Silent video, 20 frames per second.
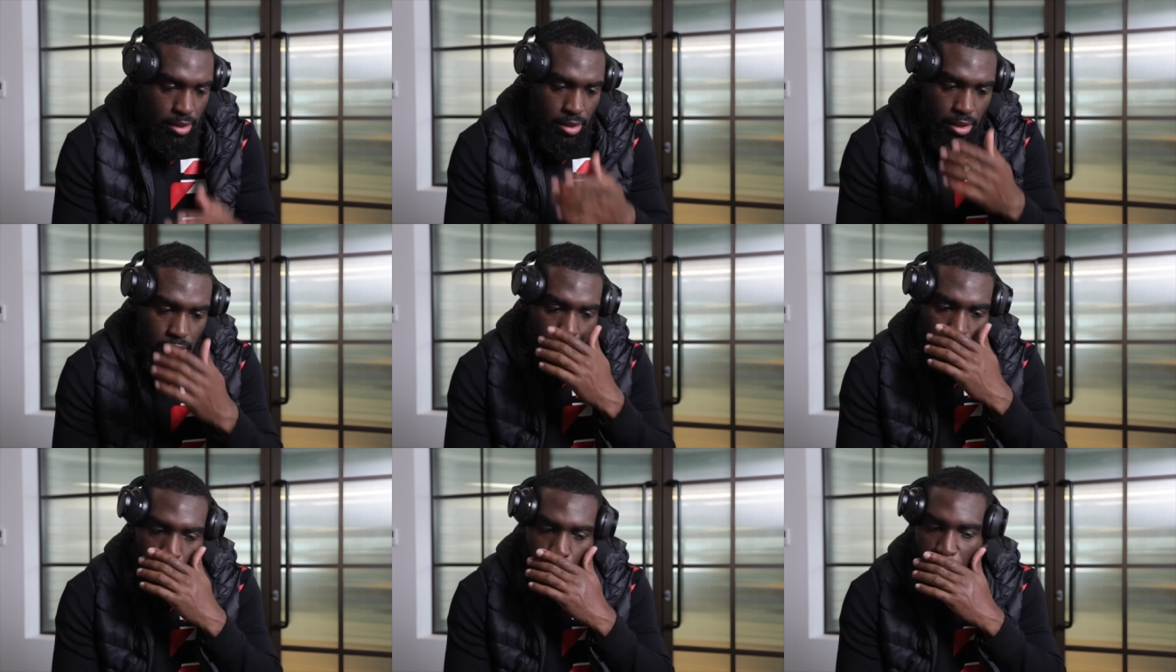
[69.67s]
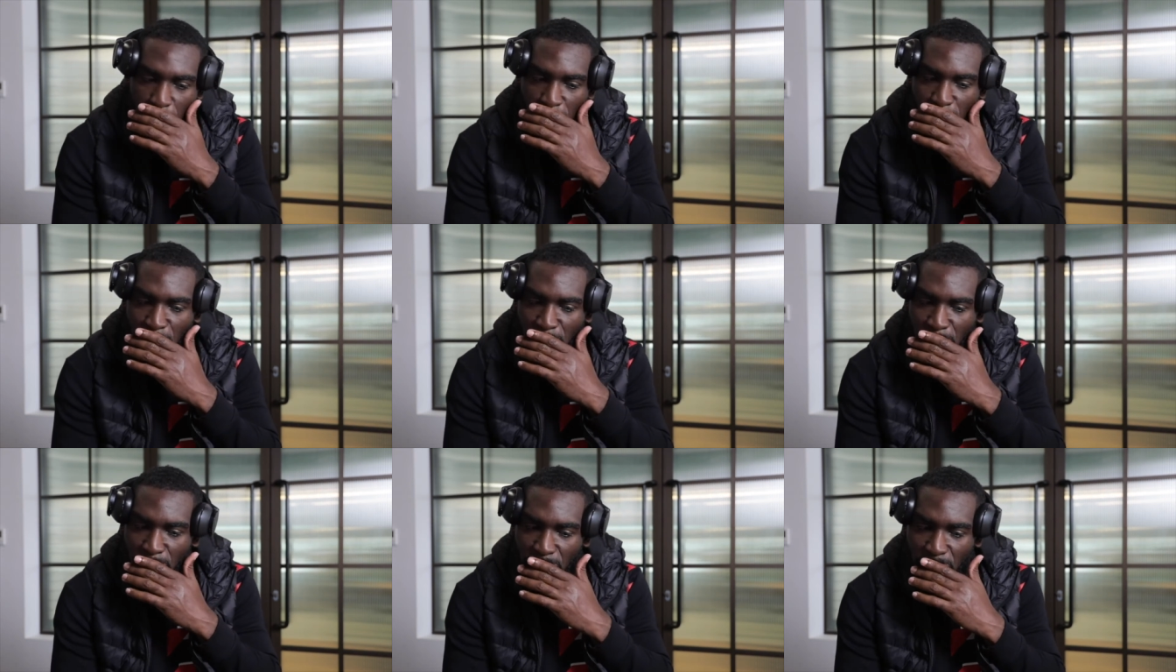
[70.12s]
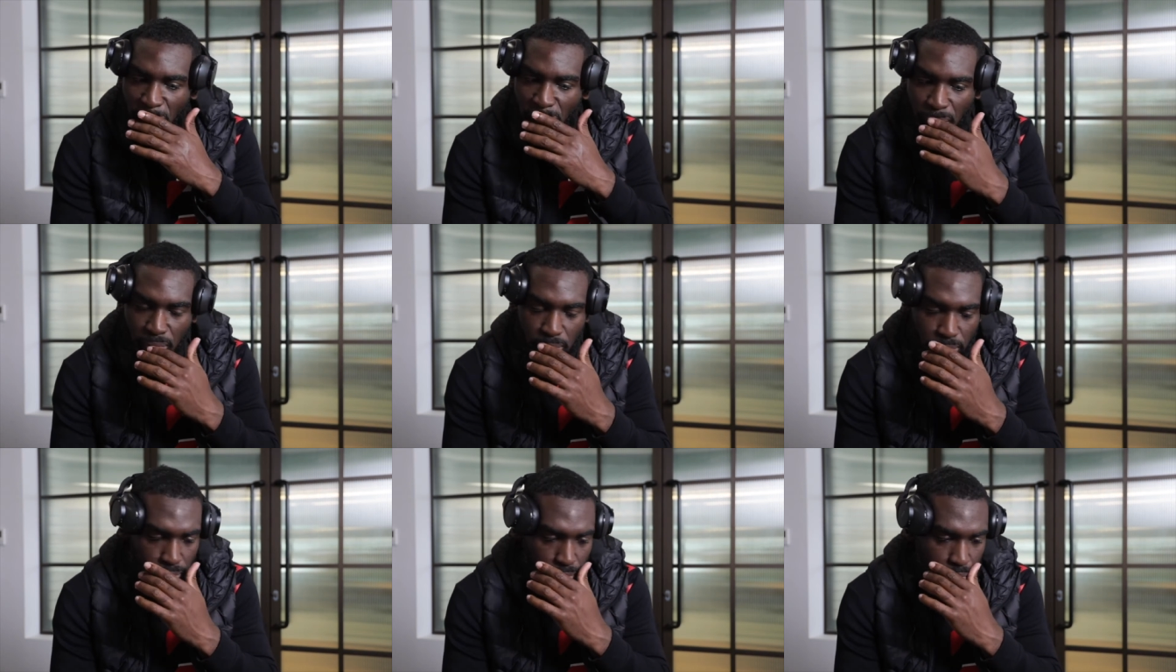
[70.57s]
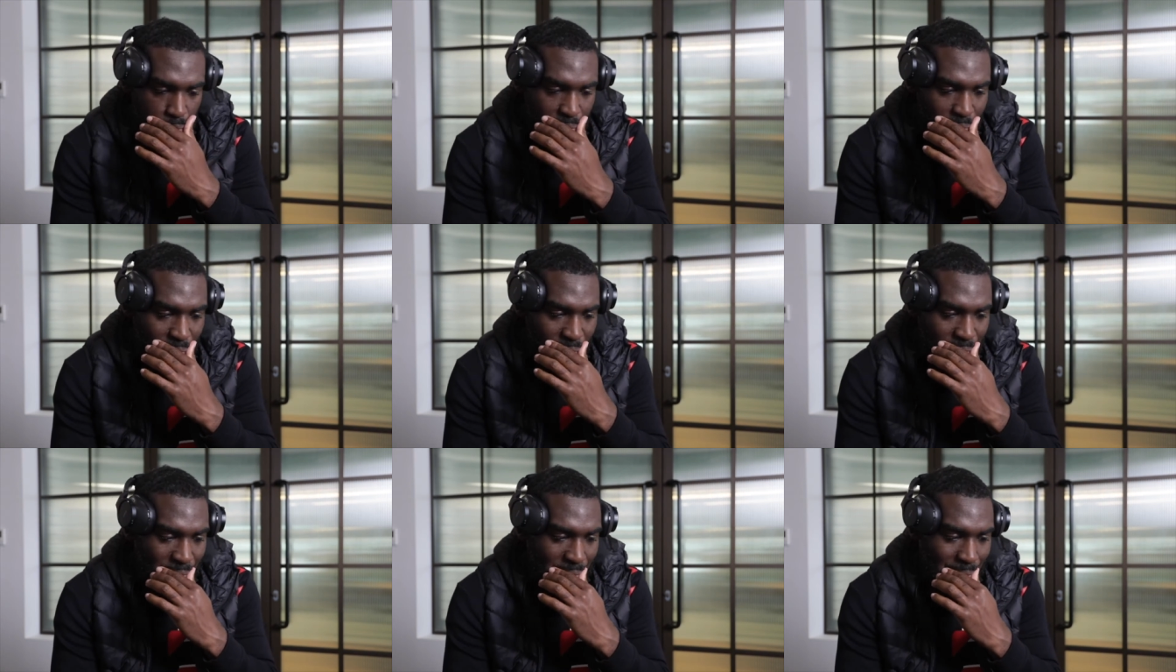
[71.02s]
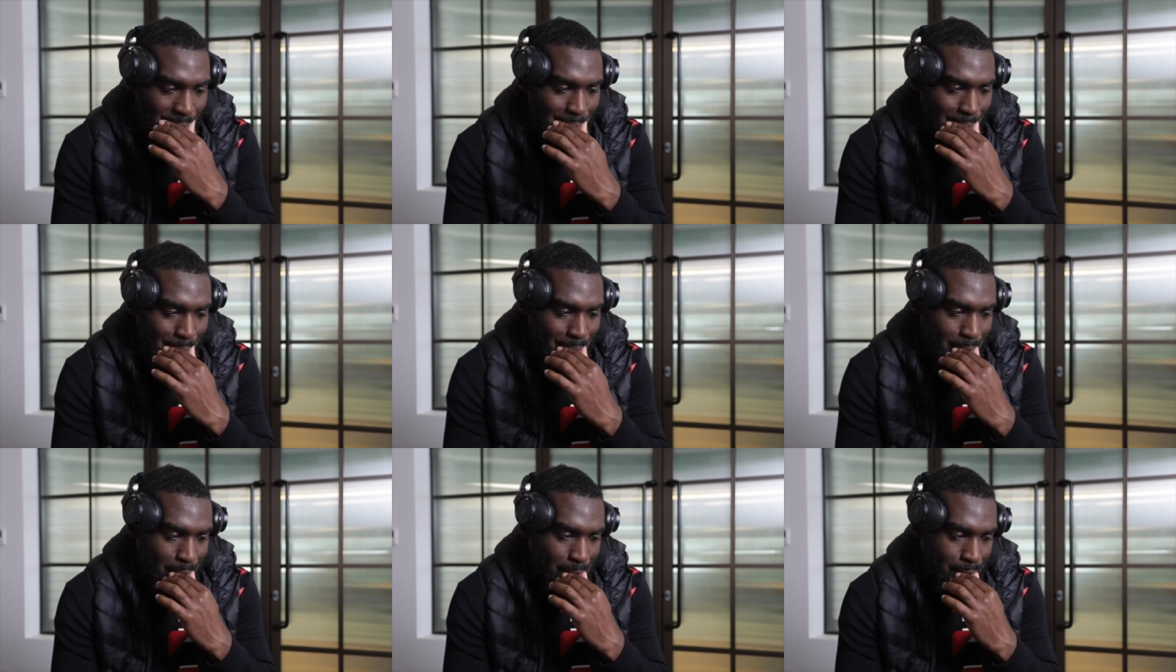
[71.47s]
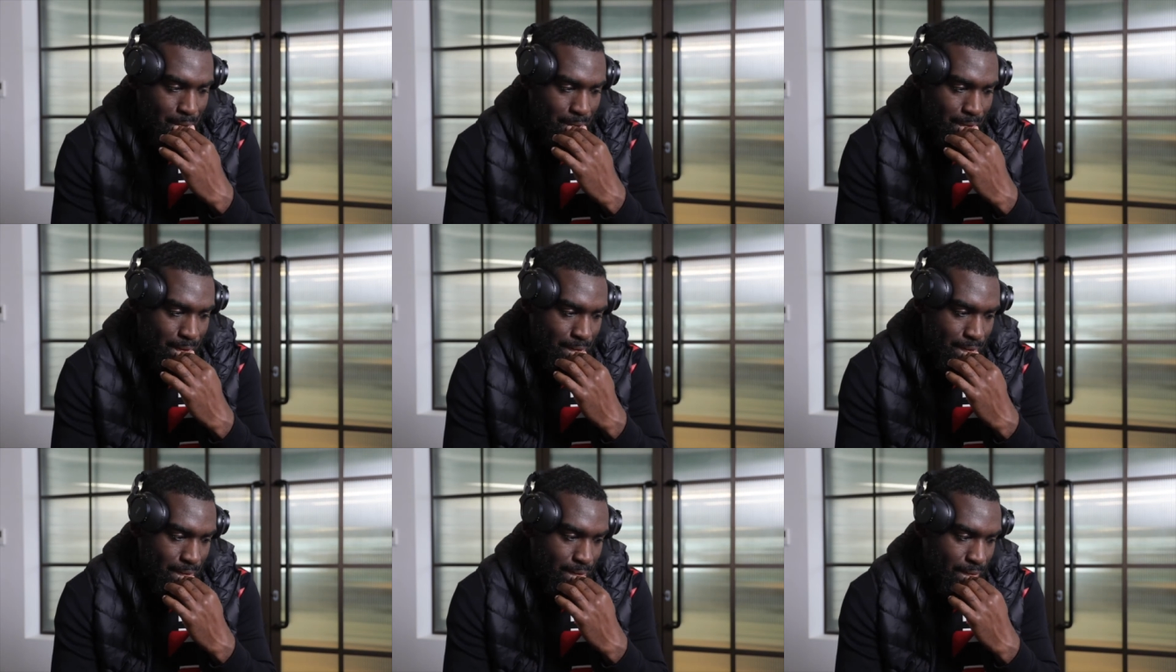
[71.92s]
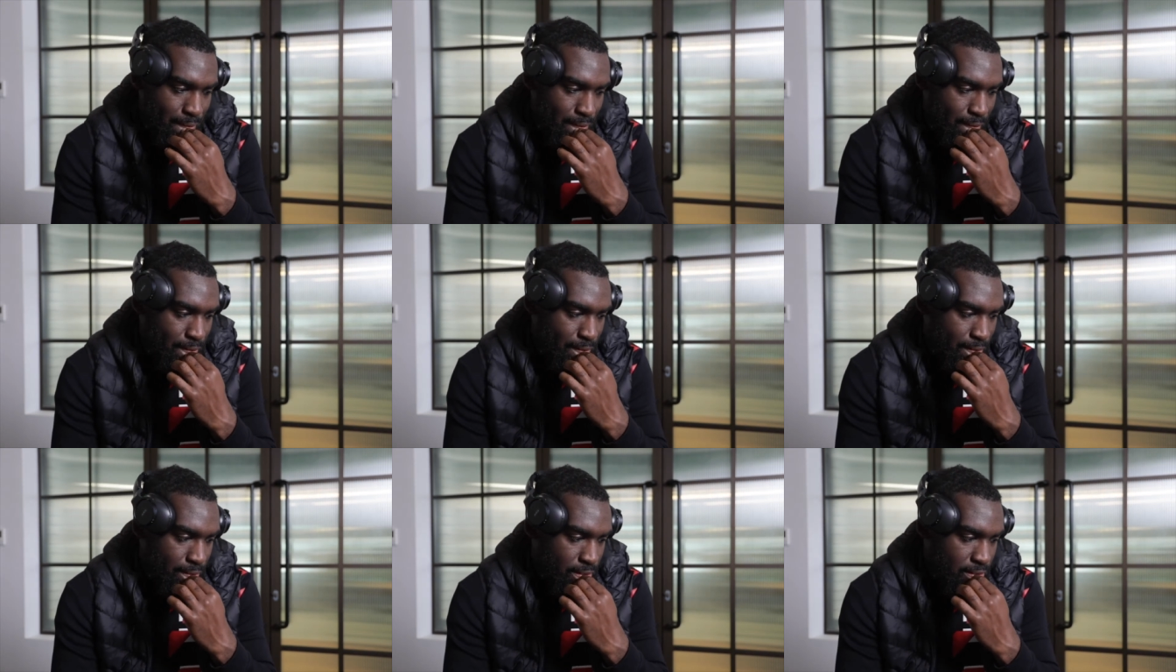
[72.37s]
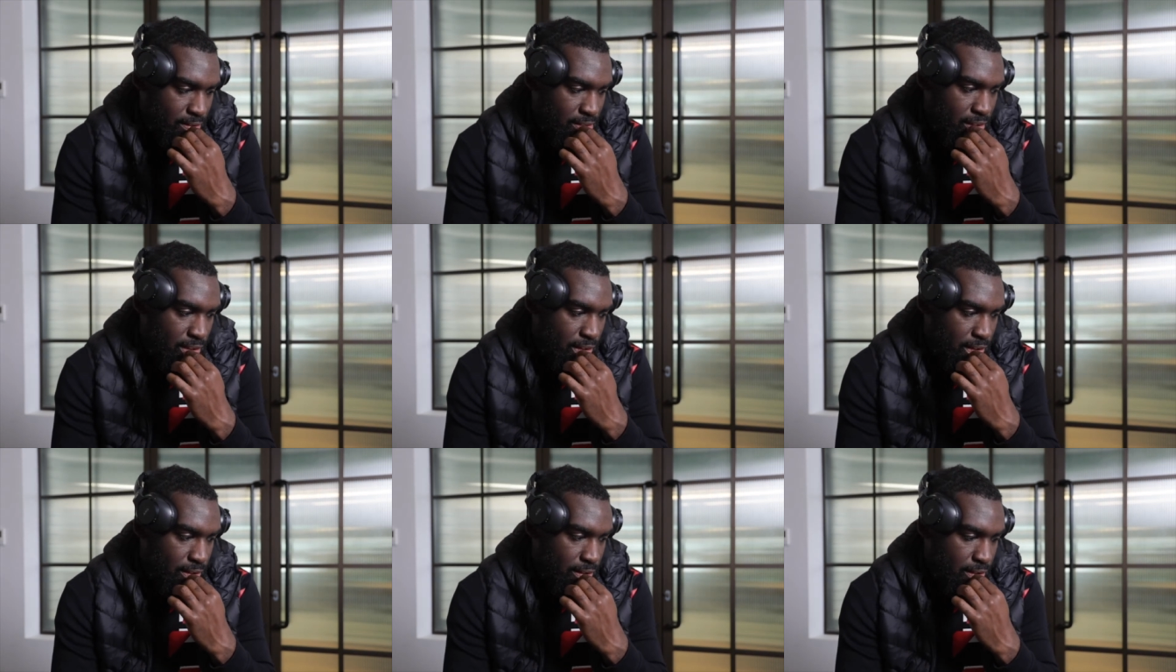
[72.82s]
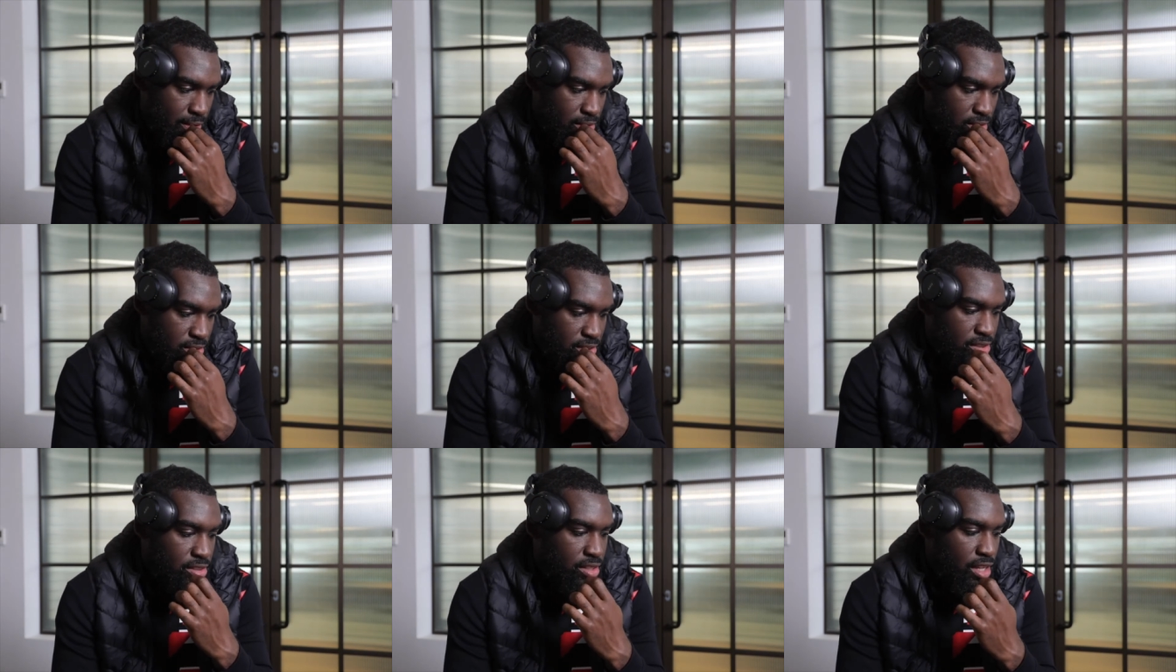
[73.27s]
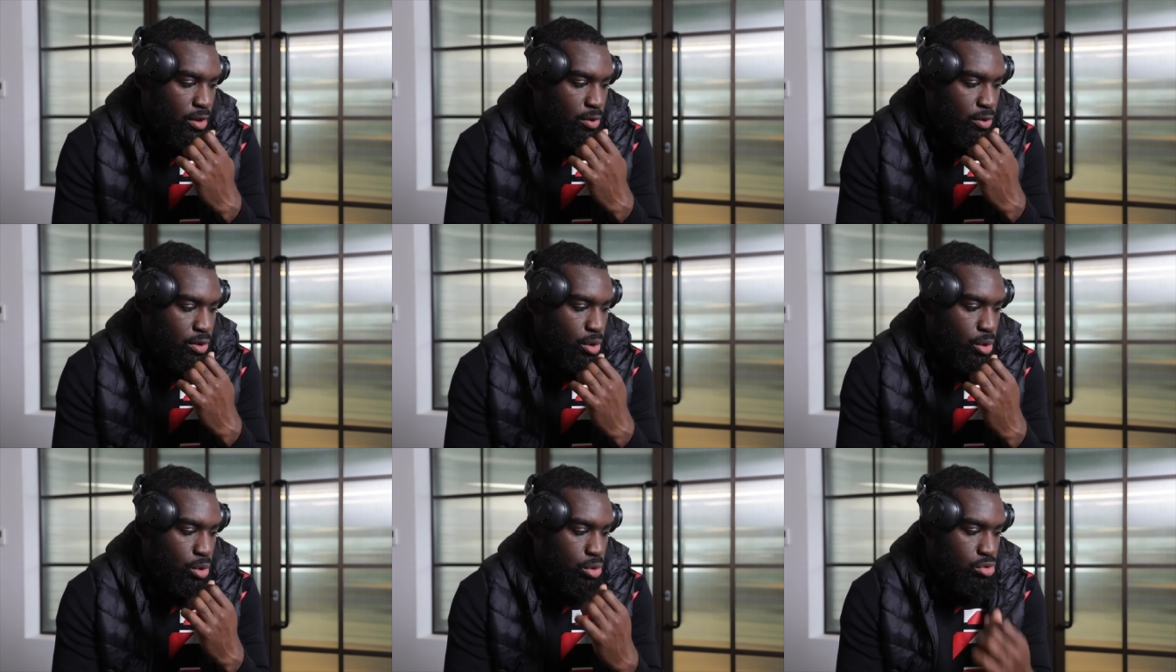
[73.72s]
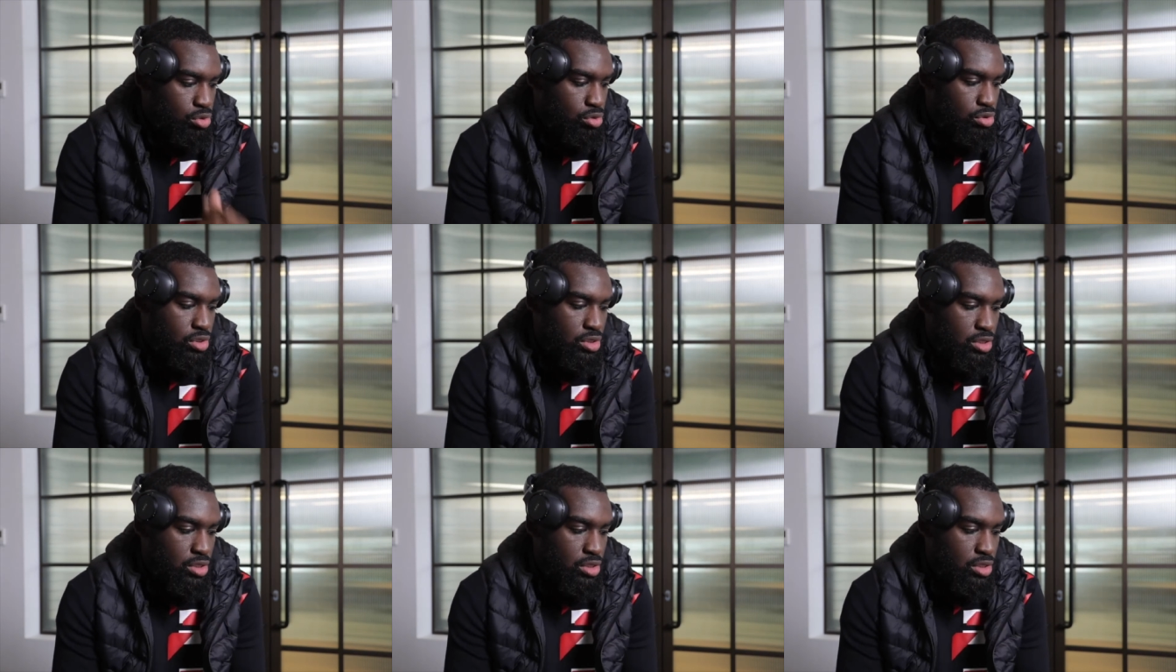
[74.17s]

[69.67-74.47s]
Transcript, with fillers: um, uh, the stereo